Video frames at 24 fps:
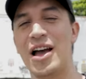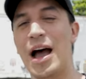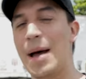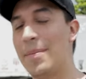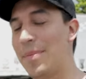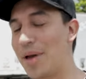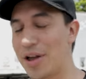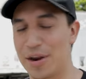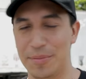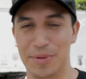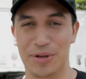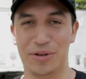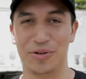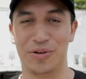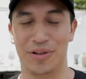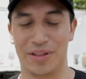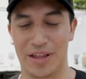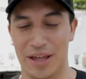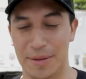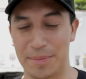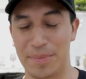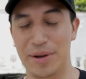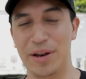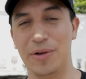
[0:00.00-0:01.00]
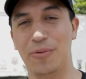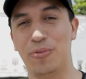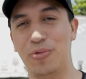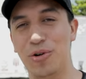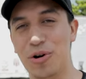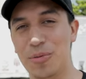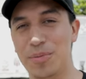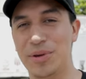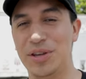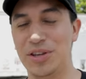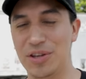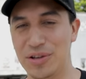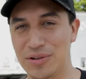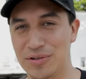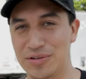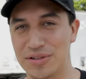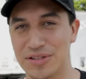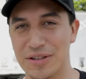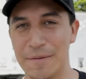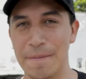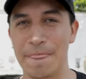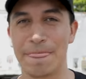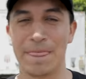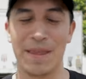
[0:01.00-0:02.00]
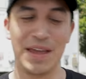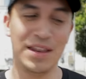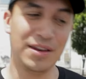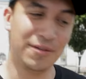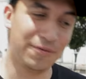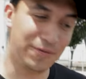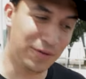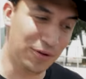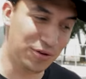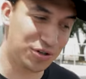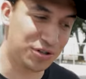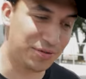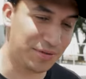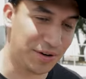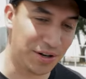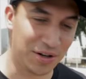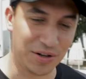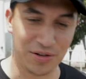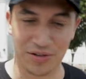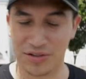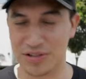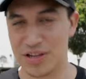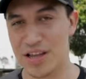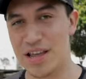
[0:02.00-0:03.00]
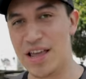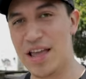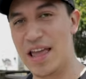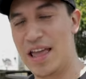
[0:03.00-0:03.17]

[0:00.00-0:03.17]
I'm not going to be doing that, but it will be used in the future videos